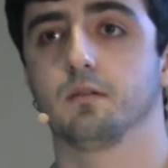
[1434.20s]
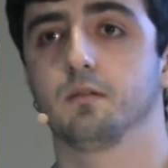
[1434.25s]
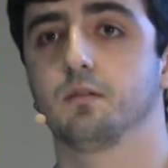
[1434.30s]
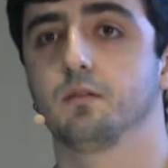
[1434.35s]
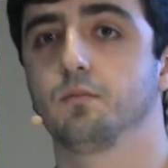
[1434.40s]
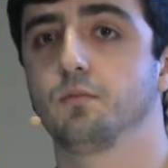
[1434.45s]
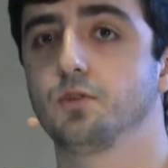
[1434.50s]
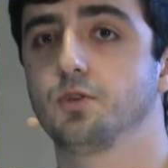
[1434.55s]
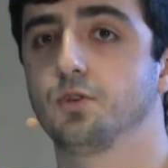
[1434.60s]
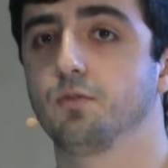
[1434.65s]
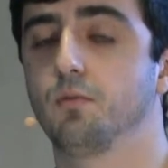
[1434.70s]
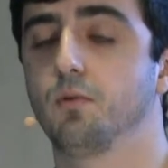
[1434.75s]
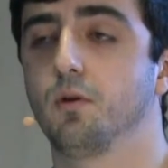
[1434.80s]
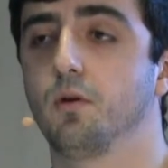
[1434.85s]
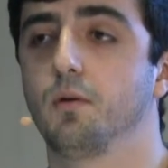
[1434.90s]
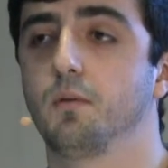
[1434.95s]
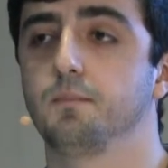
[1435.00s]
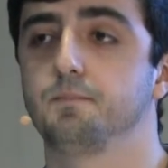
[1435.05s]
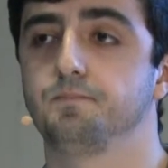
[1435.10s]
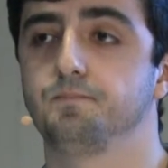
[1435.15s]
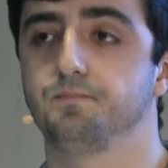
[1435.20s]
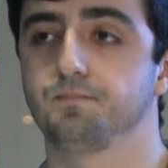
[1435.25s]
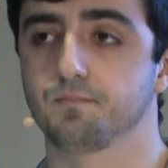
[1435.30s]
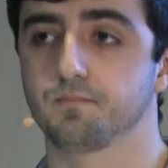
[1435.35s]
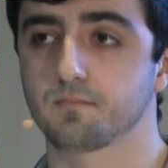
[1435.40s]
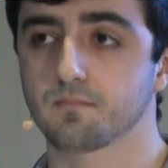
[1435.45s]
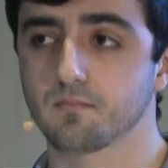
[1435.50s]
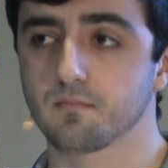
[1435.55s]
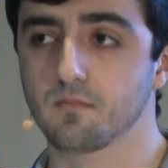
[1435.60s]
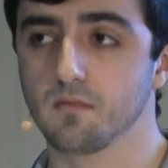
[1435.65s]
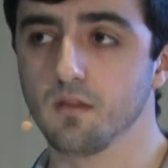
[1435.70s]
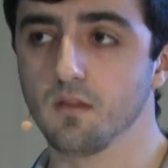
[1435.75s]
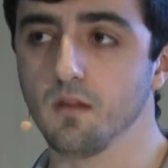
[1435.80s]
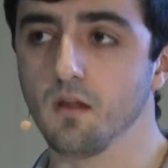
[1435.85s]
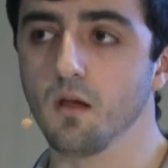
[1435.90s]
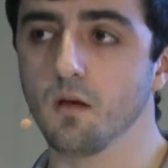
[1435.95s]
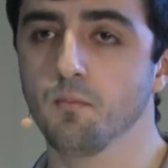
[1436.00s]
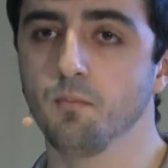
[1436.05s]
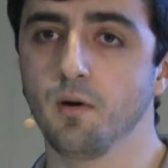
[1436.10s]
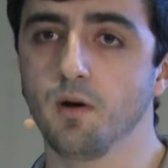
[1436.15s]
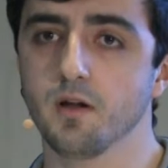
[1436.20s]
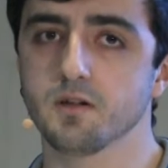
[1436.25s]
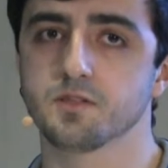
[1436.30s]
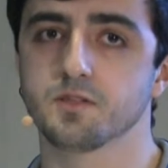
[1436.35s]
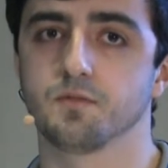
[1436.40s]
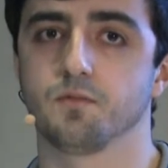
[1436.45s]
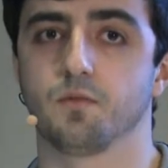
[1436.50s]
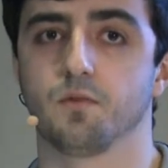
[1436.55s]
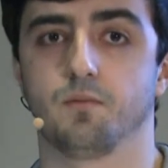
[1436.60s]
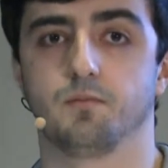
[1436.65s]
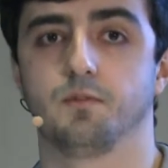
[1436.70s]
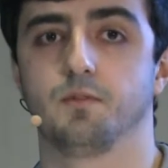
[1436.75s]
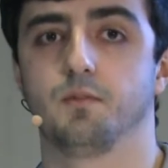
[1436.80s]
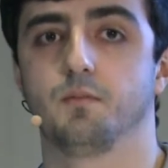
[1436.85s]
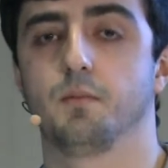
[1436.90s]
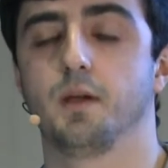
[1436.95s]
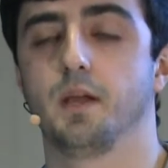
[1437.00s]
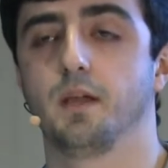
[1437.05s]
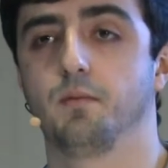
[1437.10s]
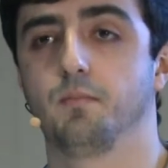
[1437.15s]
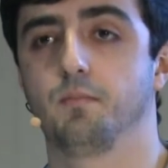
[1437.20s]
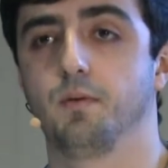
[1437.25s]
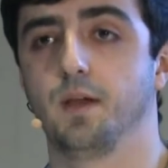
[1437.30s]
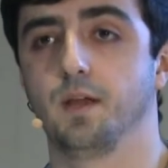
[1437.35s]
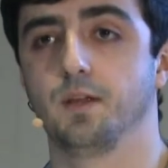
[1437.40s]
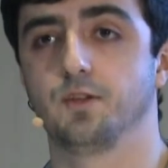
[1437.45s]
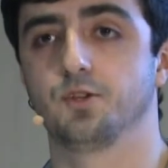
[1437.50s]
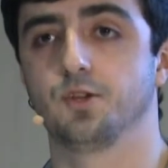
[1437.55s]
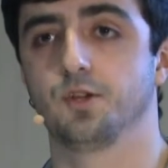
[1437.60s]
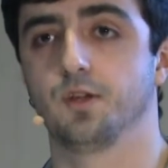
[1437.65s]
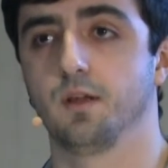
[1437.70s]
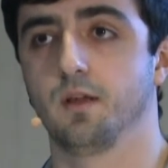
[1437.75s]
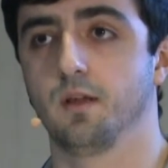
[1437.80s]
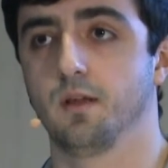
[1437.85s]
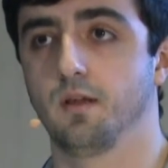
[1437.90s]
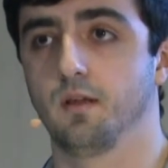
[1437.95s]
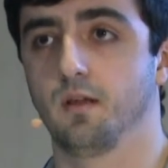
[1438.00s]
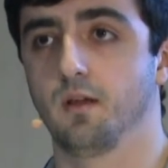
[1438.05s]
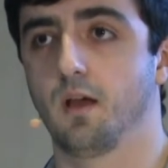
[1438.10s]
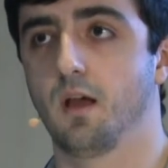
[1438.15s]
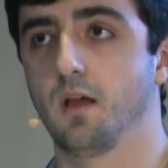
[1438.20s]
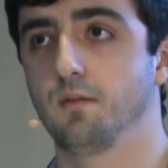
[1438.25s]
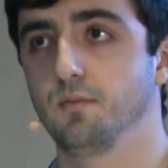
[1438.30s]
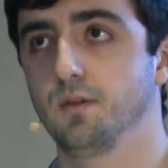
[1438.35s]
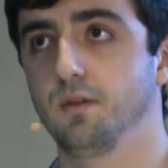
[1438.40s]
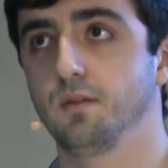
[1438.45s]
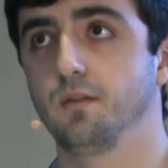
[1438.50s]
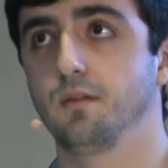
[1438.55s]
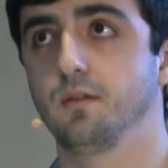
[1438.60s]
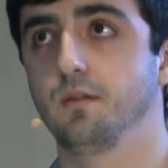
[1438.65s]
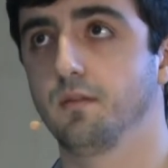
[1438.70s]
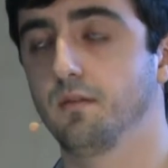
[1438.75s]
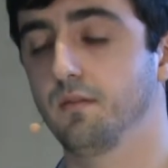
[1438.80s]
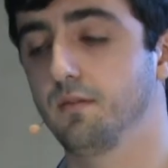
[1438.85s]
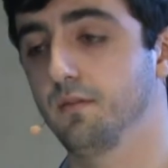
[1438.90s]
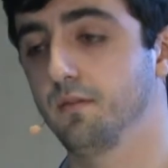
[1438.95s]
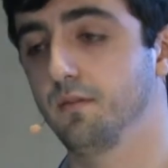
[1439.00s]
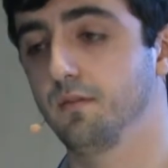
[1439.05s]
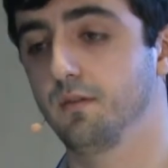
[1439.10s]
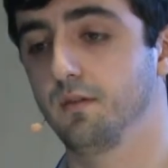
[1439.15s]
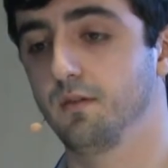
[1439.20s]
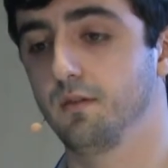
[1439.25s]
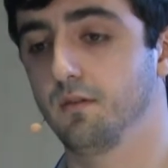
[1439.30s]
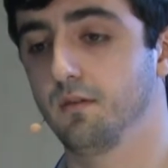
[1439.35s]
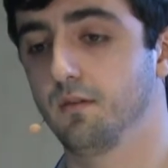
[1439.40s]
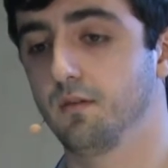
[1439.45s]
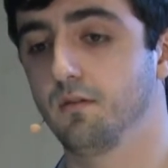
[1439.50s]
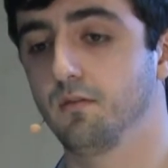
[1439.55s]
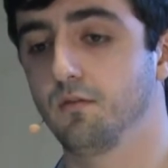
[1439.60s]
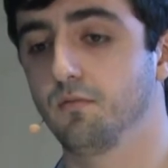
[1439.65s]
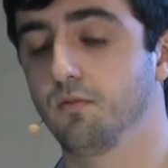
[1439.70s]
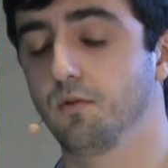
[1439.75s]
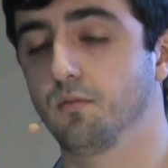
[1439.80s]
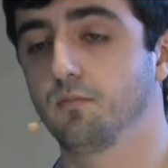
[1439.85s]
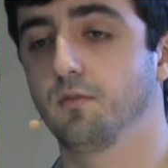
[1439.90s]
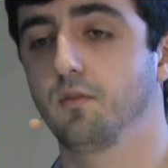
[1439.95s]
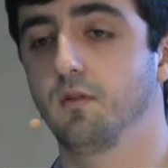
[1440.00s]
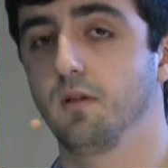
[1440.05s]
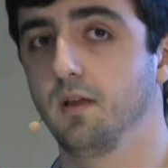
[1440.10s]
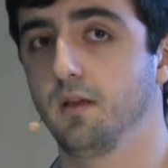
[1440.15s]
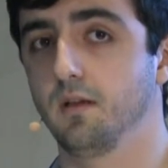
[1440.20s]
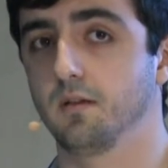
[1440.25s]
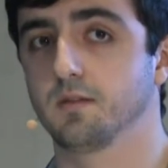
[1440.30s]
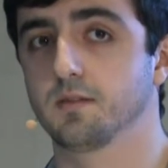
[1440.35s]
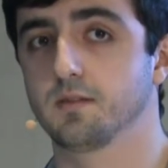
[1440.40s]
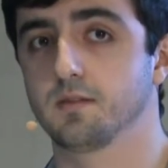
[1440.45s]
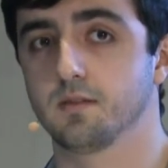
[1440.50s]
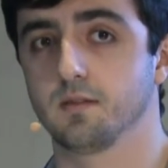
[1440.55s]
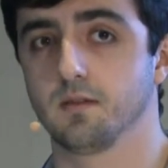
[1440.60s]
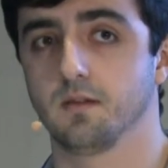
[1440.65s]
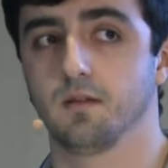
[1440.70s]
which were parsed from the main page. I mean, from the links.